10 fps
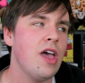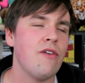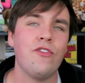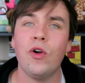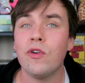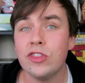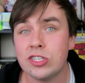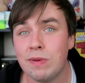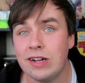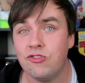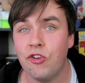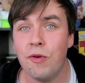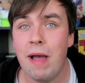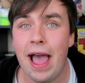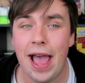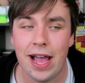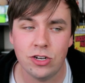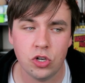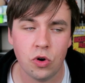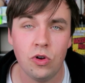if you're on the spectrum
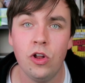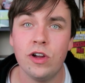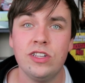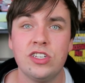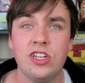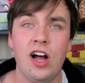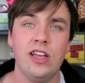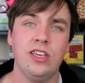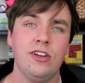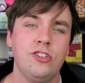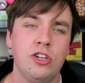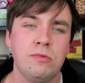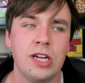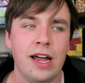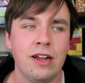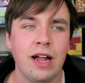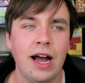and you're looking to start a YouTube channel,